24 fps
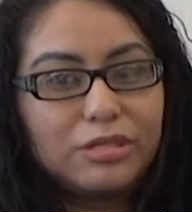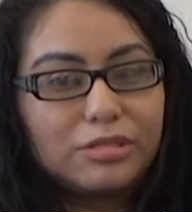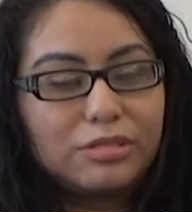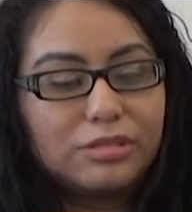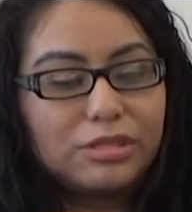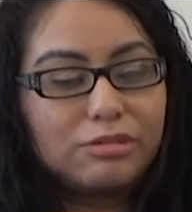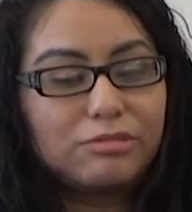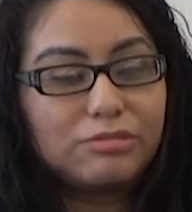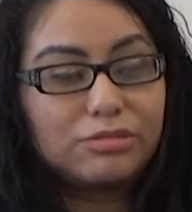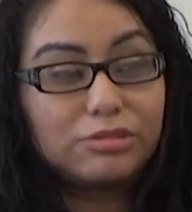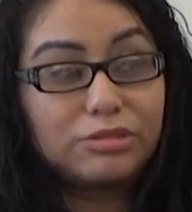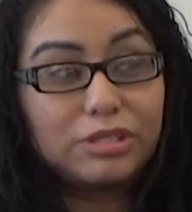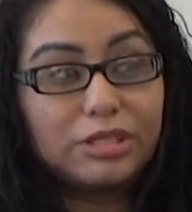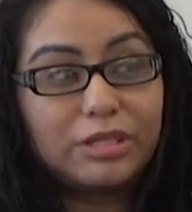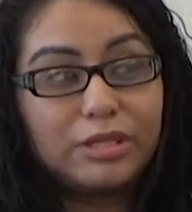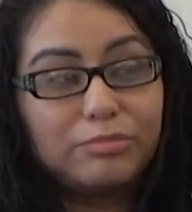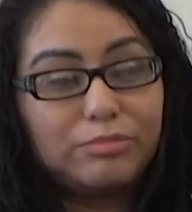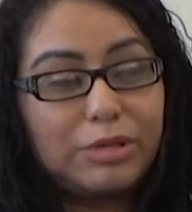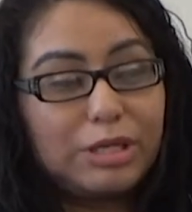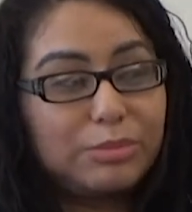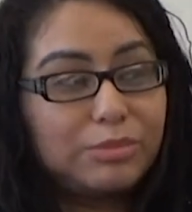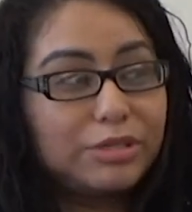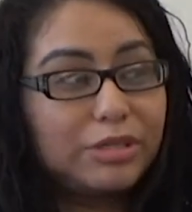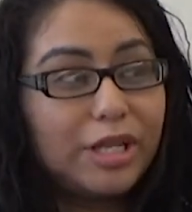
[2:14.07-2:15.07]
So it was only like
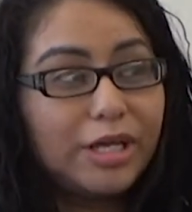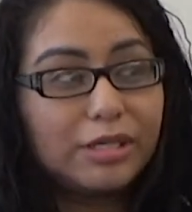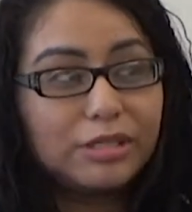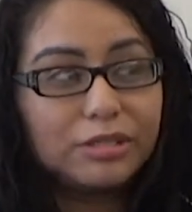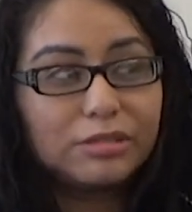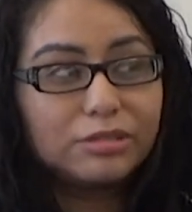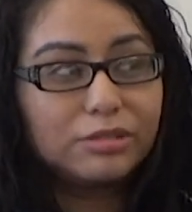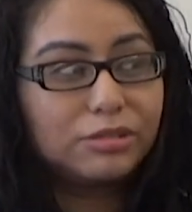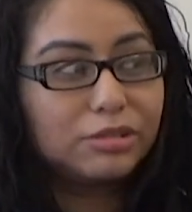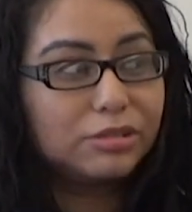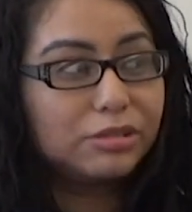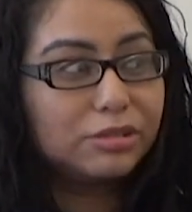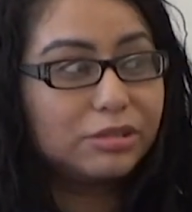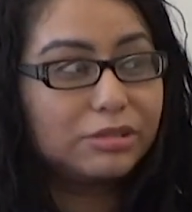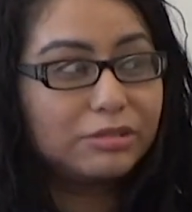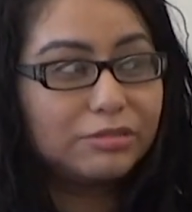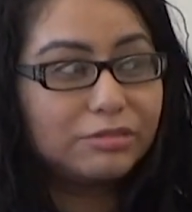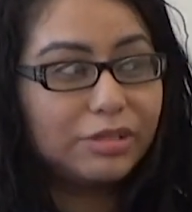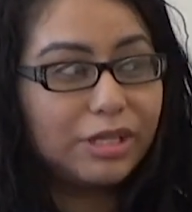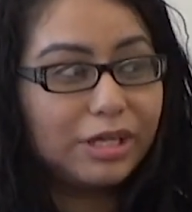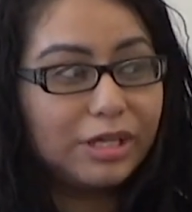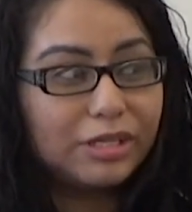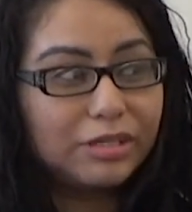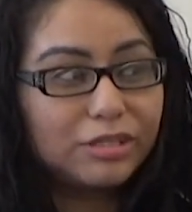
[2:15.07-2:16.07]
maybe like a total of
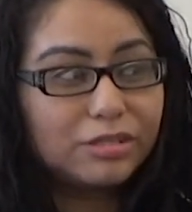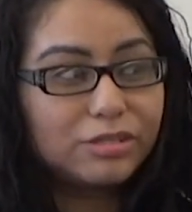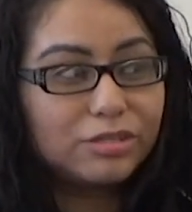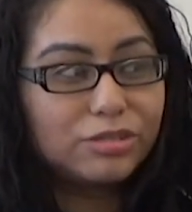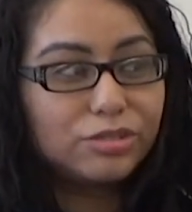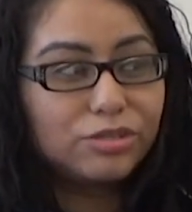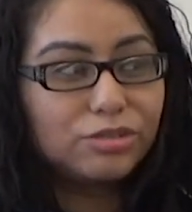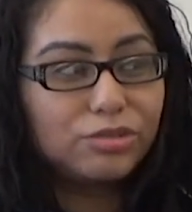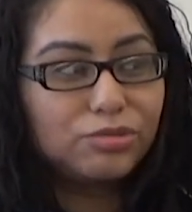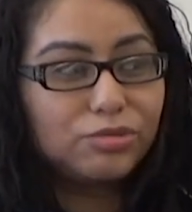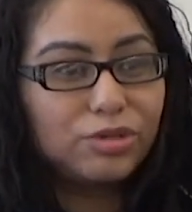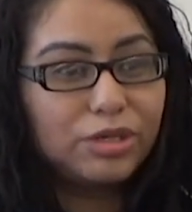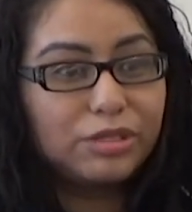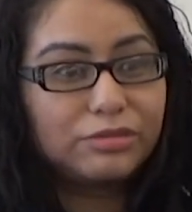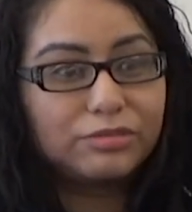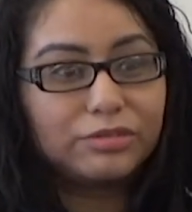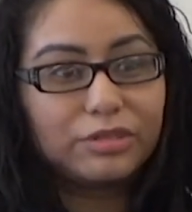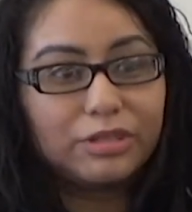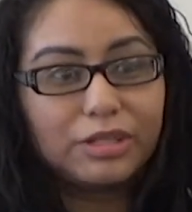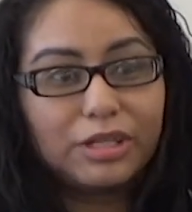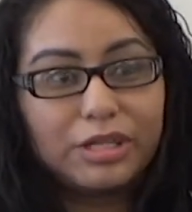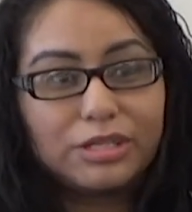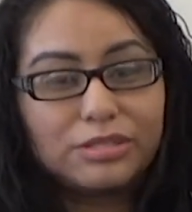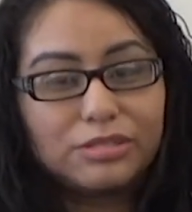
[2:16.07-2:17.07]
like 12
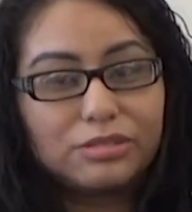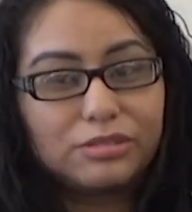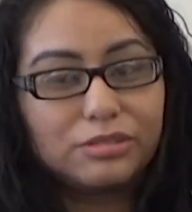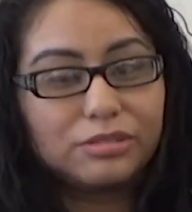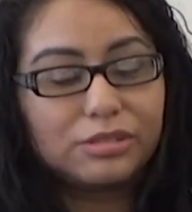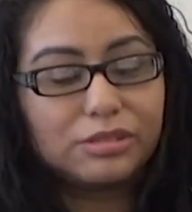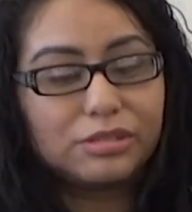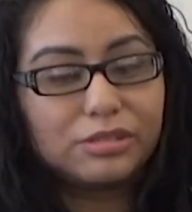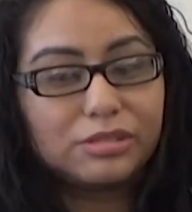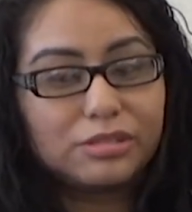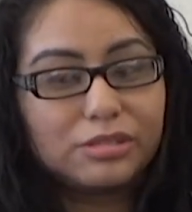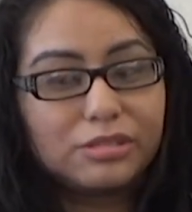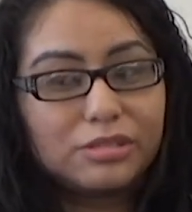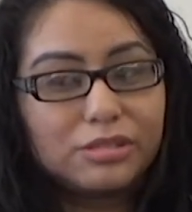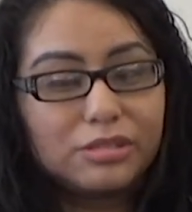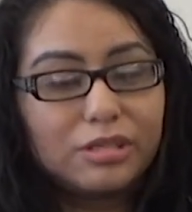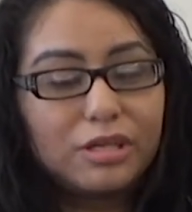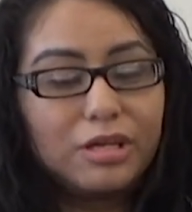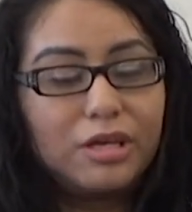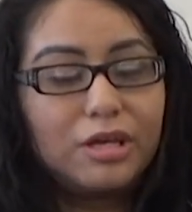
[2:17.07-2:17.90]
or less students.